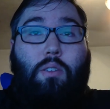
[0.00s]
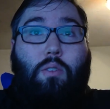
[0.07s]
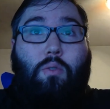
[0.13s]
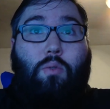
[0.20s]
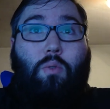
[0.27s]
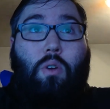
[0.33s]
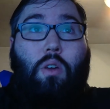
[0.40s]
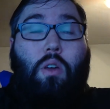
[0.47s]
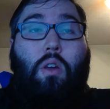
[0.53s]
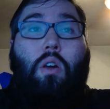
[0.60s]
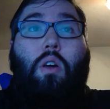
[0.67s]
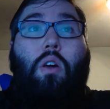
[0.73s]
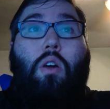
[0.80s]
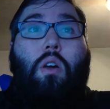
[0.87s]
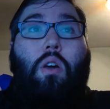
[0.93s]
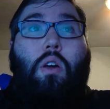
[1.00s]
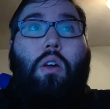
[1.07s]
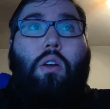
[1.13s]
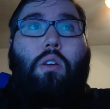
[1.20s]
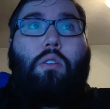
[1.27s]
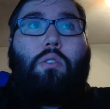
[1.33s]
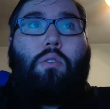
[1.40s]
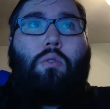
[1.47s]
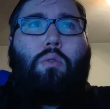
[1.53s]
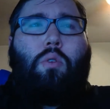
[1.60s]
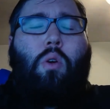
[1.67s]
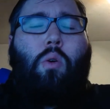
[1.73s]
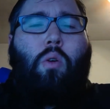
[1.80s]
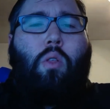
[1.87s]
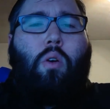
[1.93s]
do to
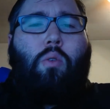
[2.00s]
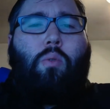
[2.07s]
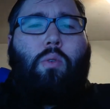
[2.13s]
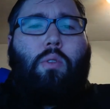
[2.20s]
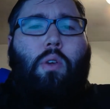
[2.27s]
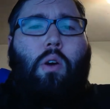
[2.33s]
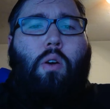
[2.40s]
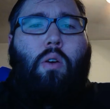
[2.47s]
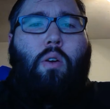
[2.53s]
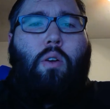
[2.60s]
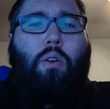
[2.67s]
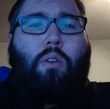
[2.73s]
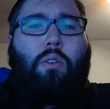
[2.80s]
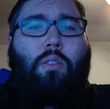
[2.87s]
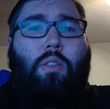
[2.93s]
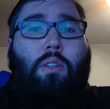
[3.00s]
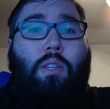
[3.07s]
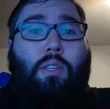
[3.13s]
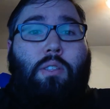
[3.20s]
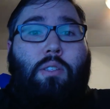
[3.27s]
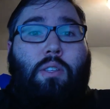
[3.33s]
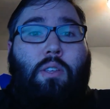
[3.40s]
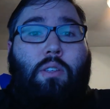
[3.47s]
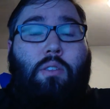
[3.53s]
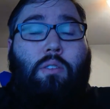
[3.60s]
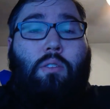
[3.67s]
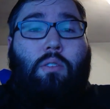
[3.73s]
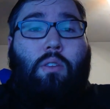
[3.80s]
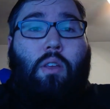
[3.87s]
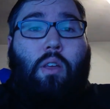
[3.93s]
go along with our
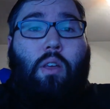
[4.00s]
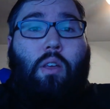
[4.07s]
cladistics